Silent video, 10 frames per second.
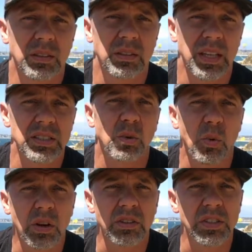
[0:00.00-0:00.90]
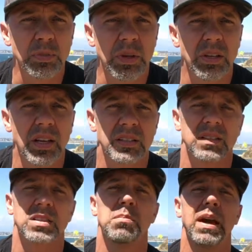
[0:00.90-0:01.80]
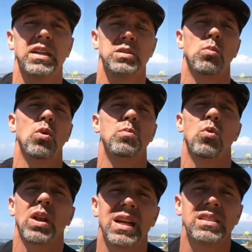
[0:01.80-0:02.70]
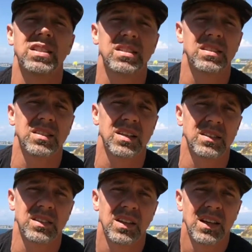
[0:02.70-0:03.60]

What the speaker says: That's the work of the Spirit in us, is to make us more and more like Jesus as